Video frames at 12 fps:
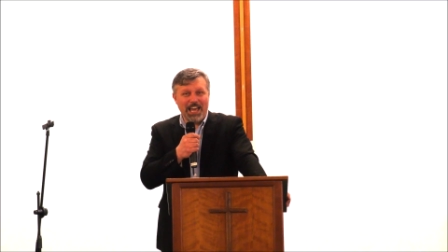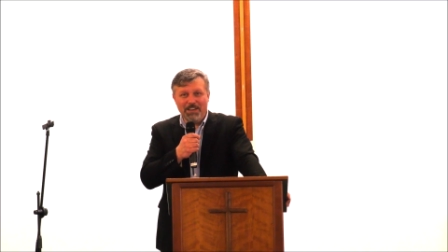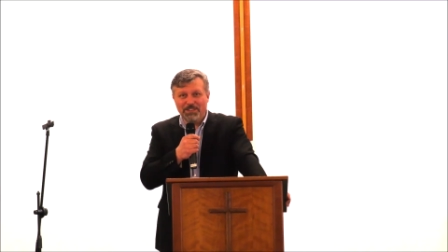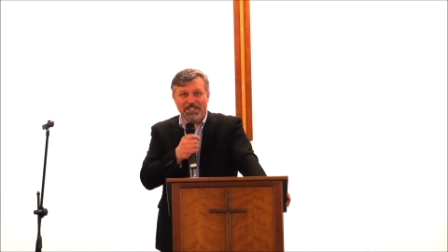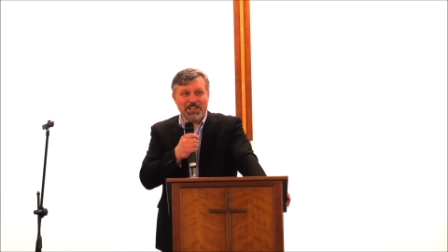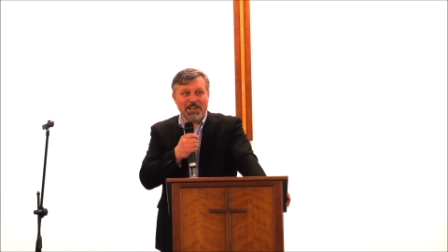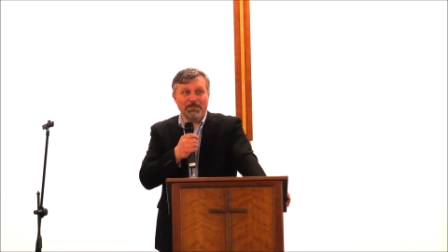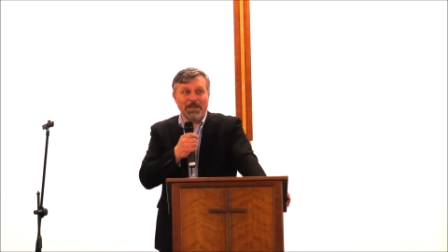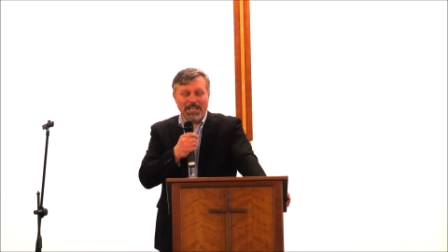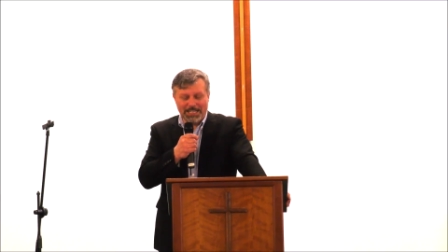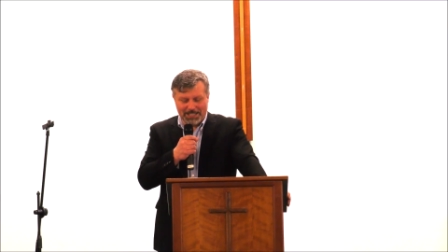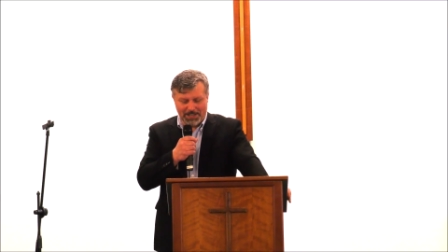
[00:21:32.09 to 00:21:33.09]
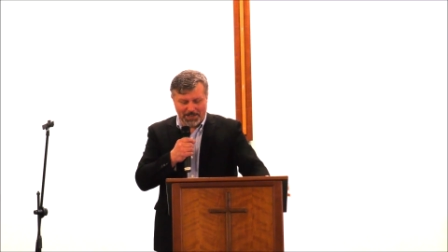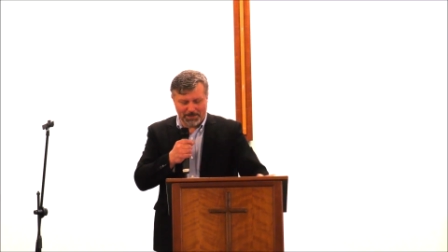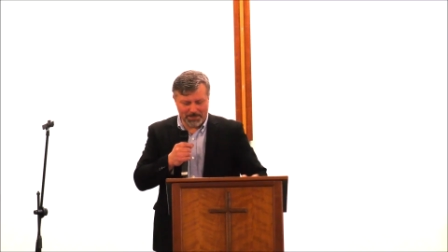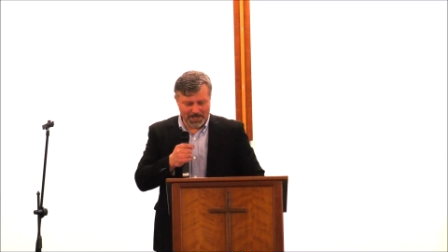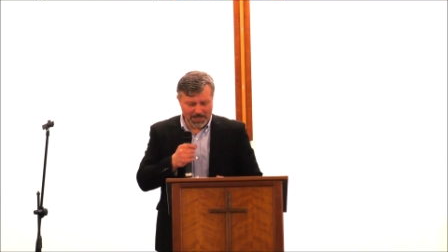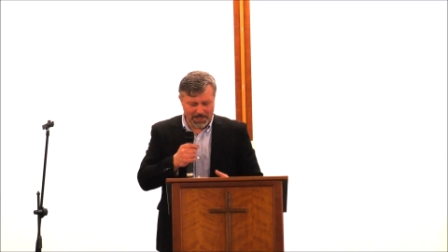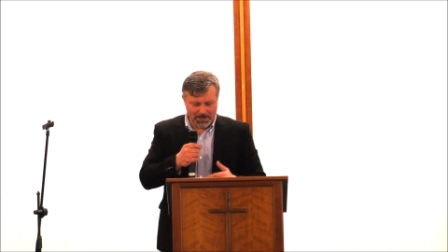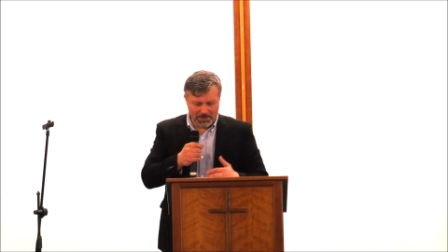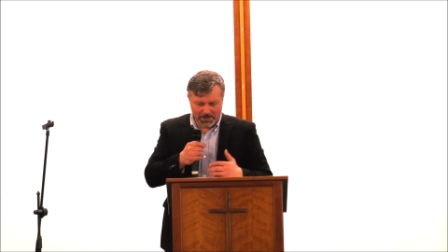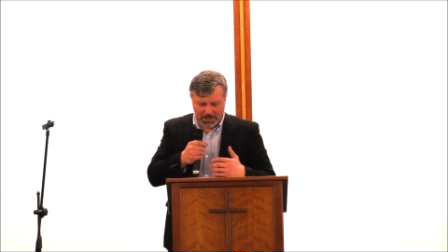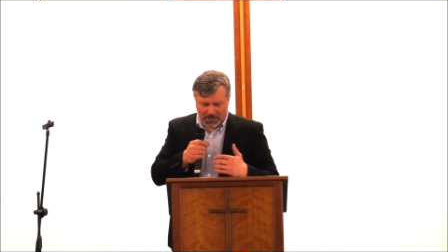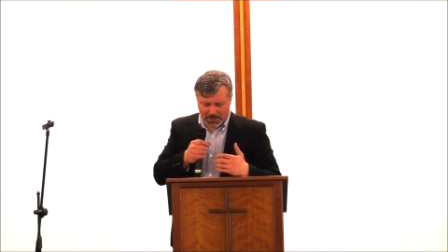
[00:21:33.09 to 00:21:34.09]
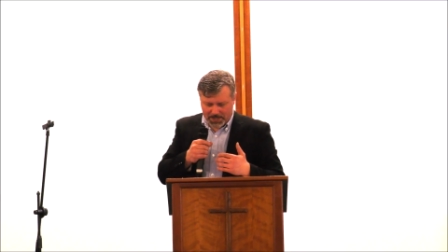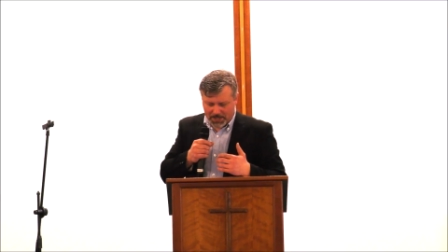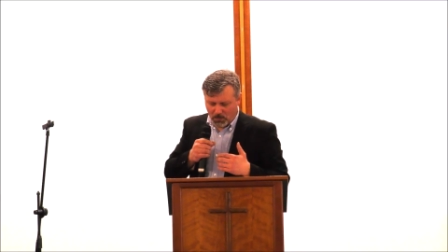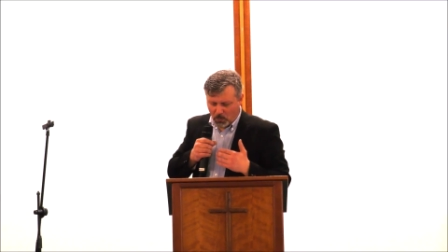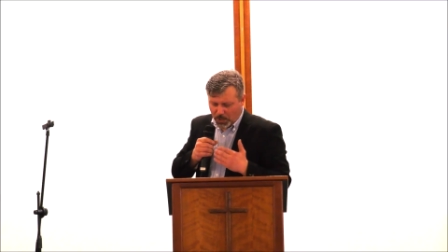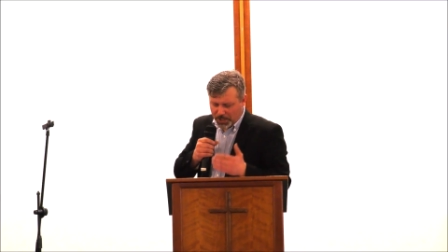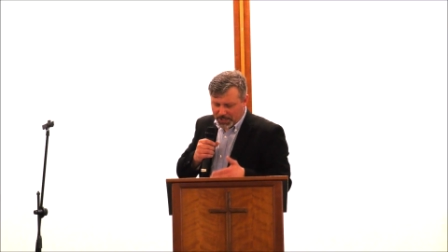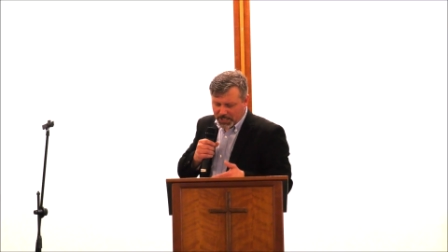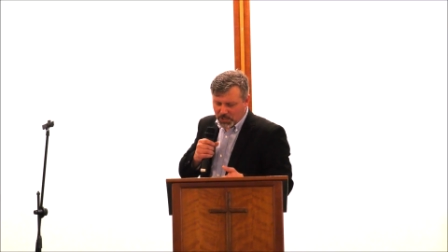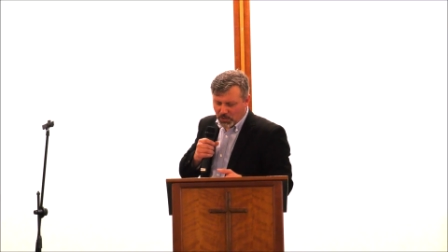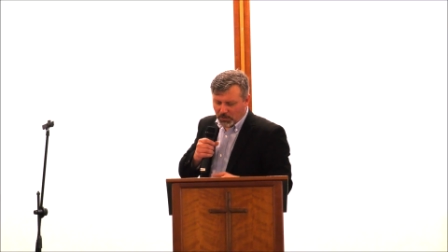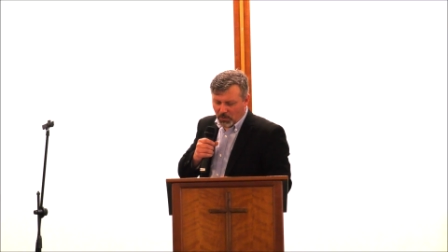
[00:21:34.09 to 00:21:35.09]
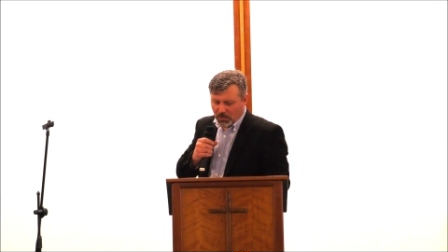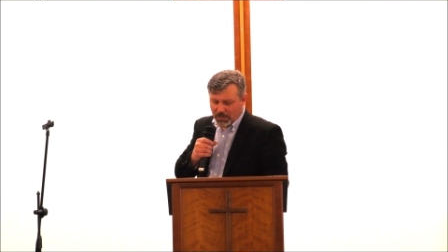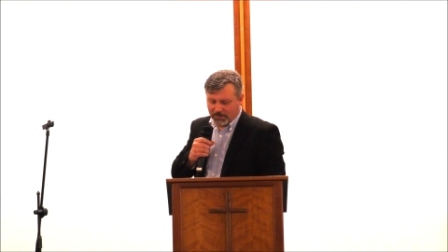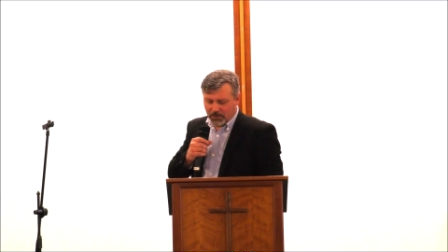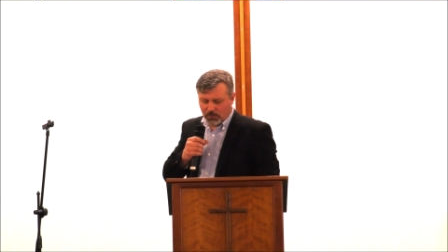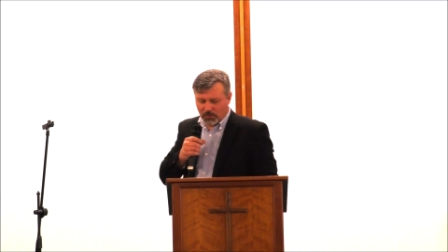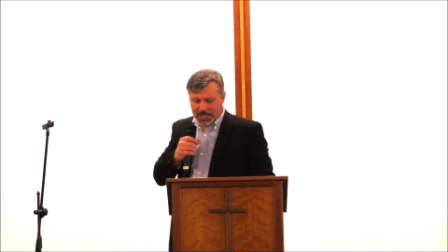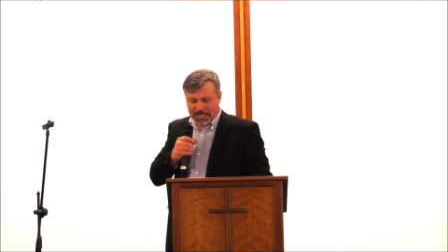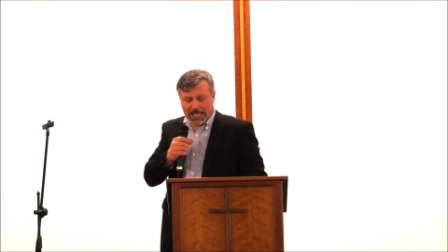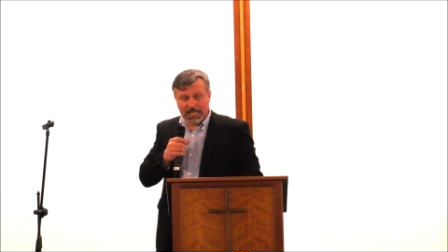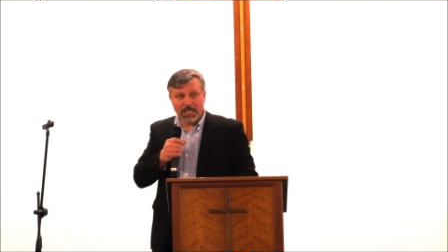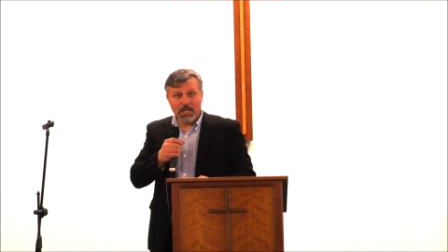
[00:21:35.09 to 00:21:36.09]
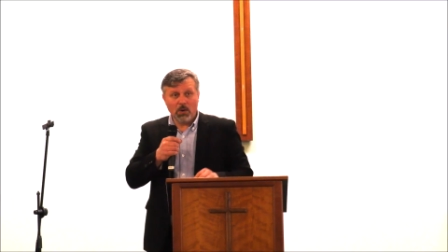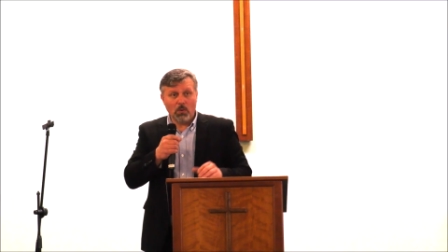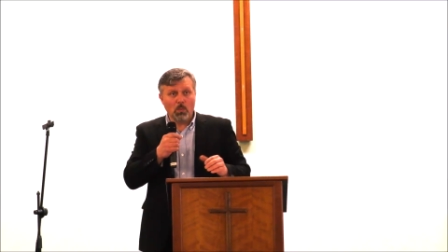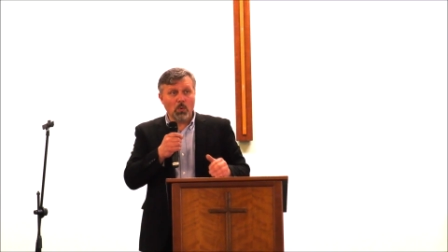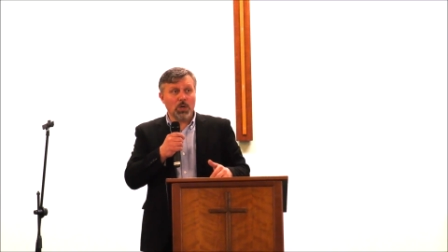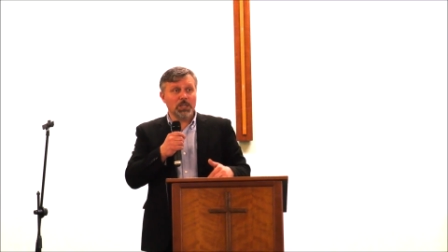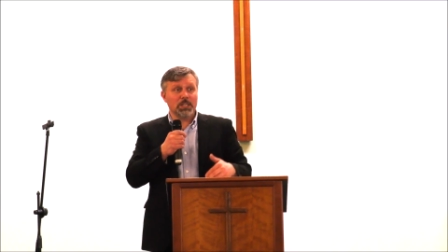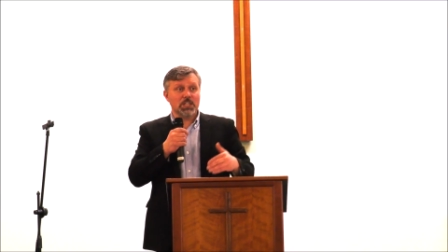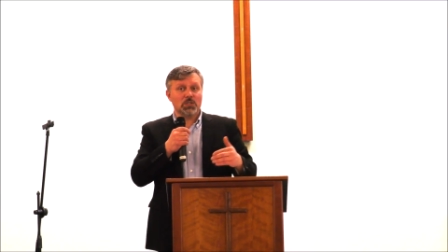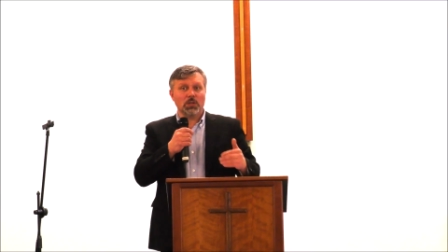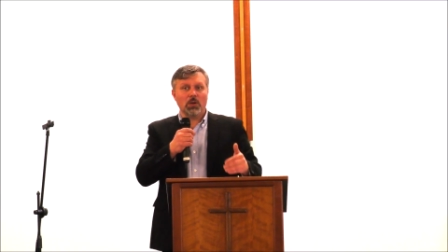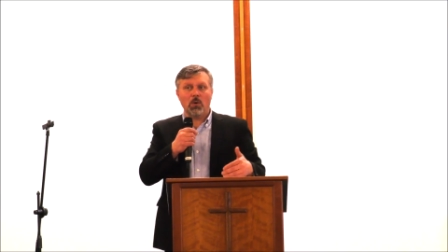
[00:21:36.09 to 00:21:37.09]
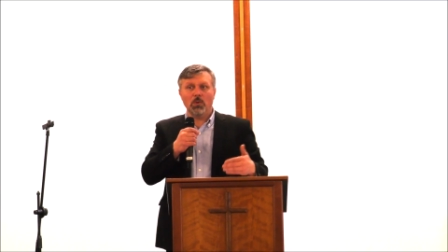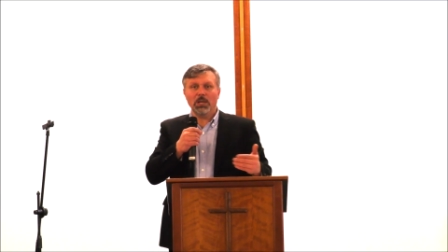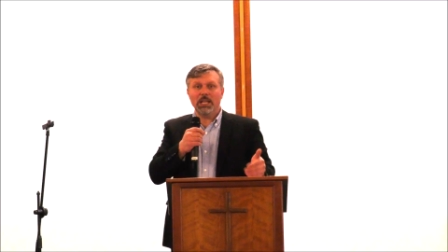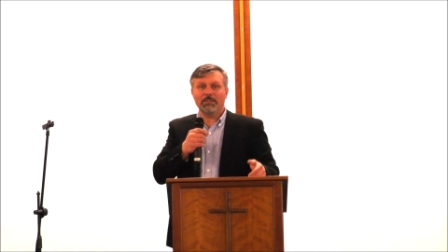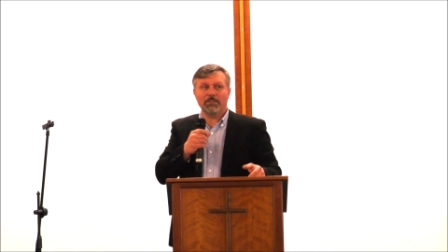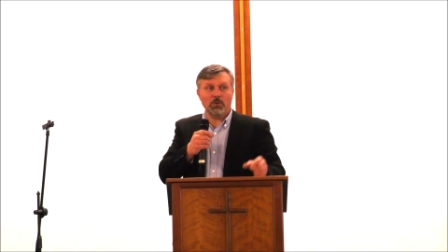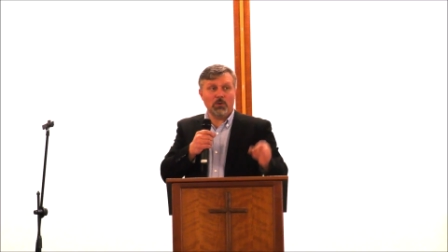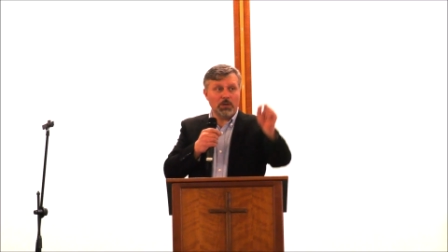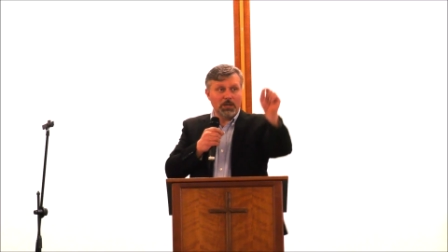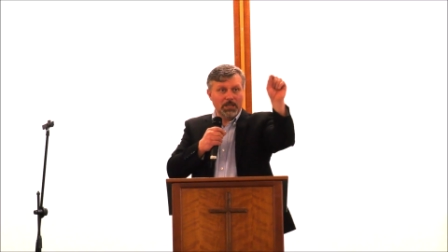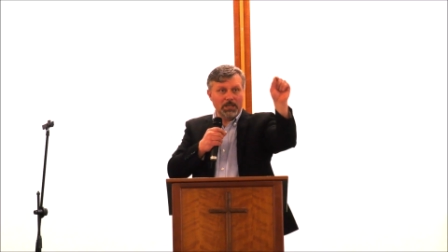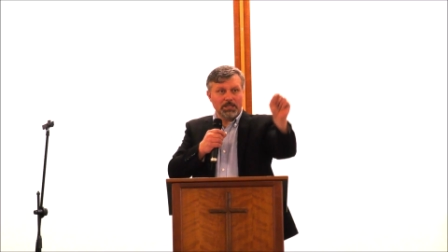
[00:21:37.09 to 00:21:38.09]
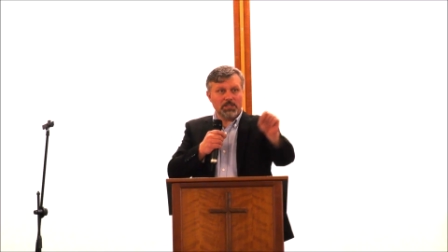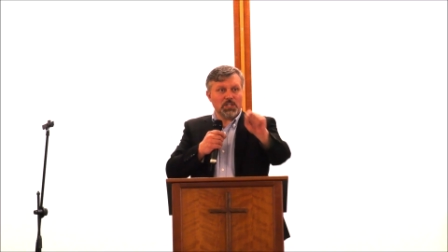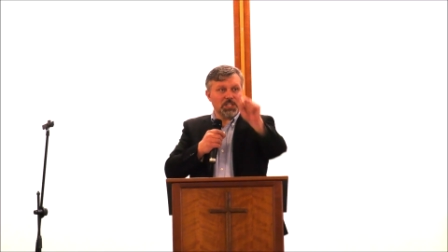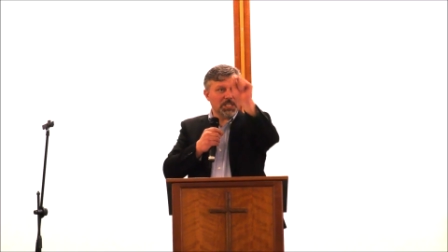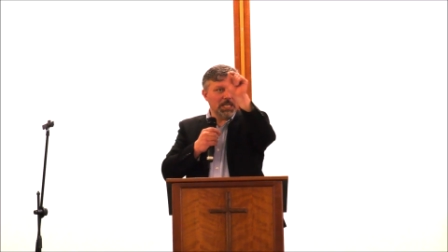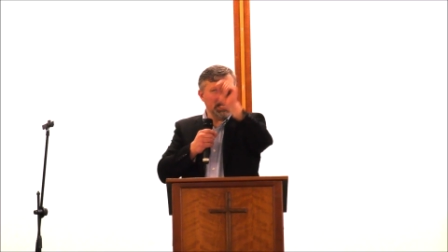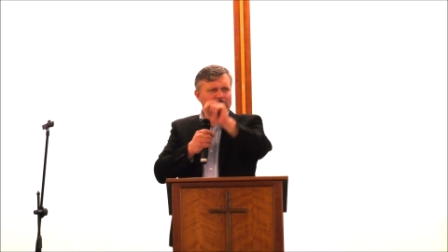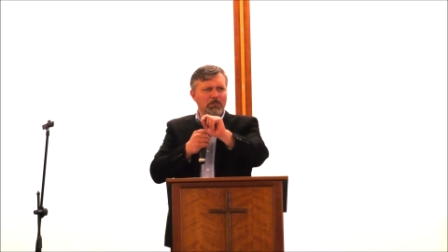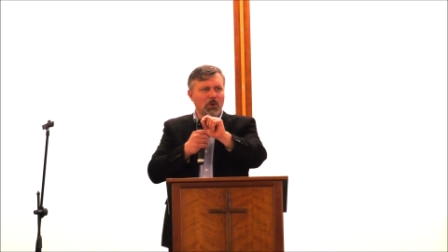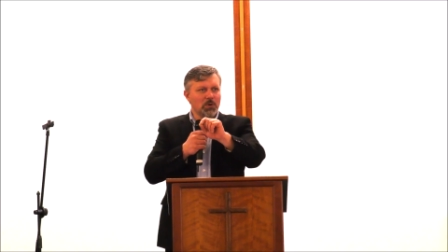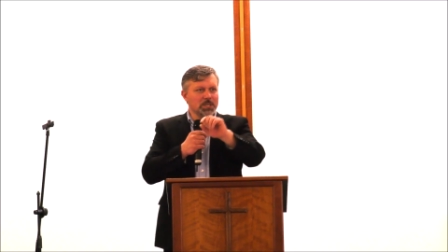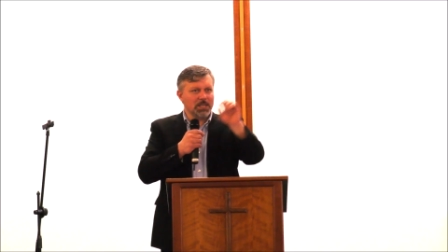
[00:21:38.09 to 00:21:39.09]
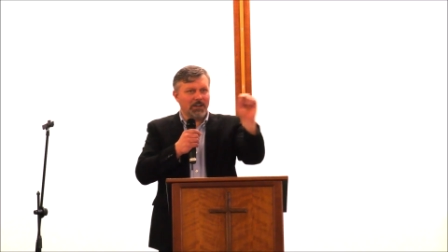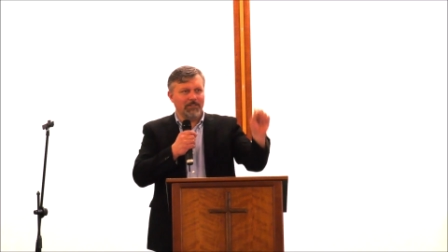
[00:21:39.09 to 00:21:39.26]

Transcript: every time, any time, because word is not only for reading, word is not only for just ticking the box.